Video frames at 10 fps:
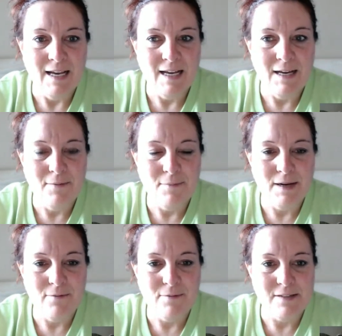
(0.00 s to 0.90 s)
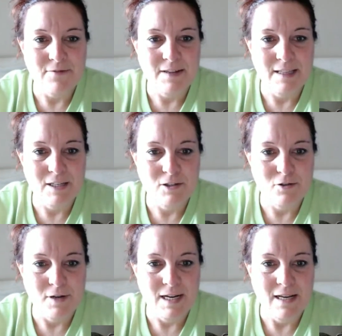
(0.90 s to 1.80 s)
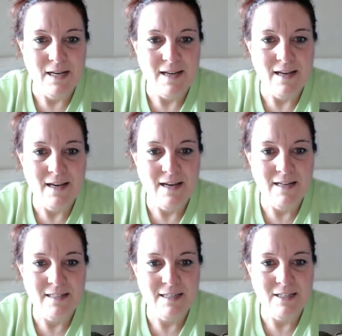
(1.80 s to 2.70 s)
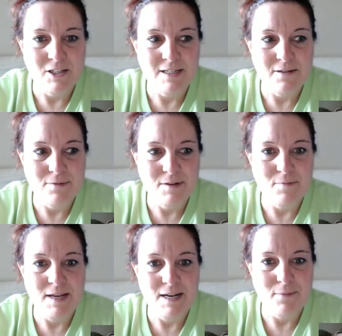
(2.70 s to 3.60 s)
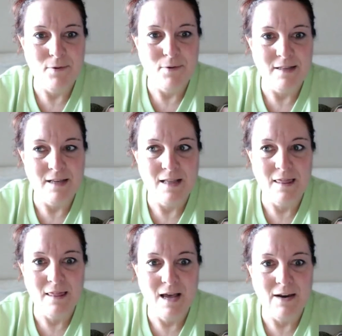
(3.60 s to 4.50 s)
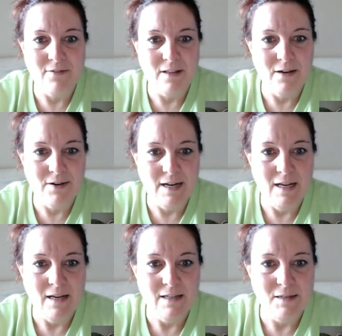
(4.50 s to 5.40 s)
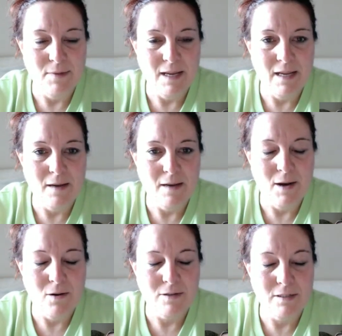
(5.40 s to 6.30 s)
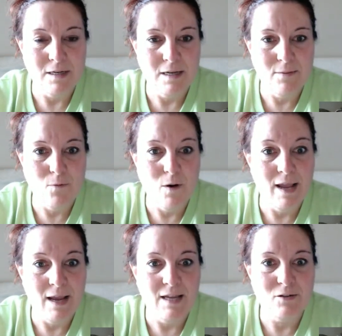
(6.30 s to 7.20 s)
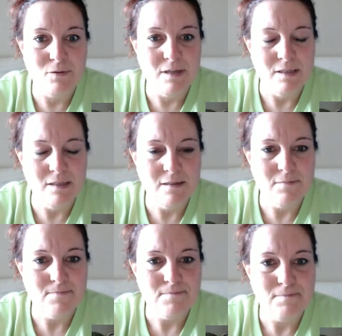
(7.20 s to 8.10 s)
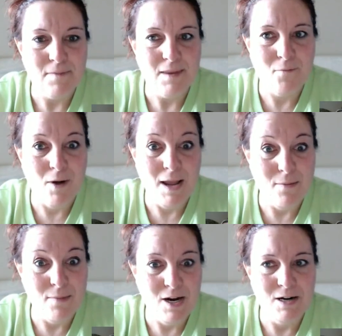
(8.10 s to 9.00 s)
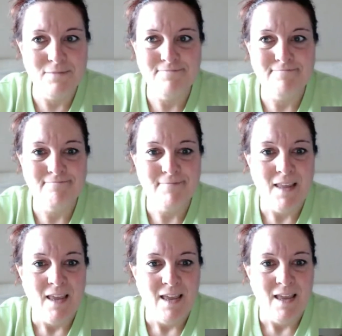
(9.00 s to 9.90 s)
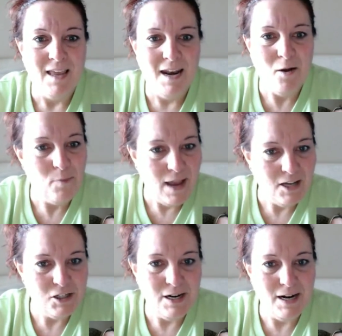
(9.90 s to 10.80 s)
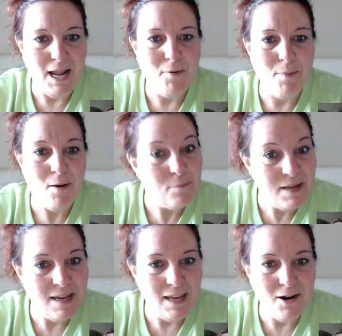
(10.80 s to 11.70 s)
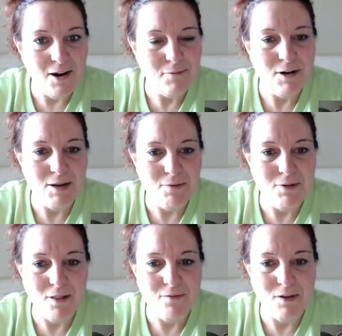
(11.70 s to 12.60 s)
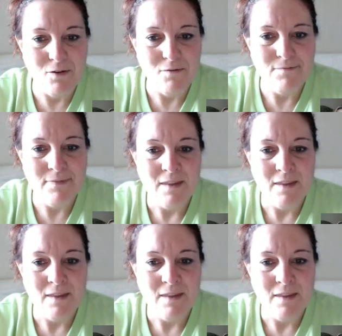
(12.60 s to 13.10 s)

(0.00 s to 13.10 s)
But it was a feelings tree, and she did it with me, and it brought a lot of clarity to me about why I do this, why I'm here, and how passionate I am about being here and working with all of you.